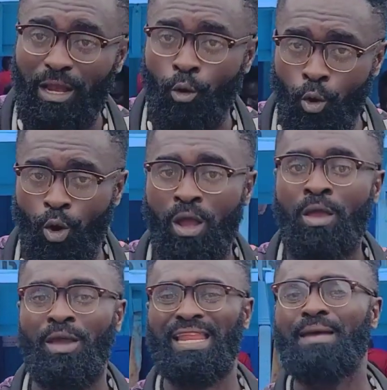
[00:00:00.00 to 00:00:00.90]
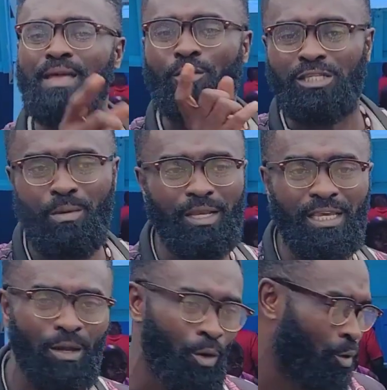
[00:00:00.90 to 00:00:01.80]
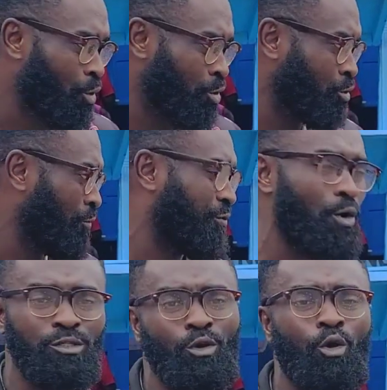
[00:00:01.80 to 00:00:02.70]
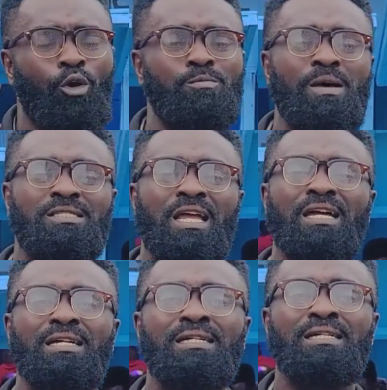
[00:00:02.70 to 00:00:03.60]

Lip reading: Oh, you don't want to. I just want to offer us your court master.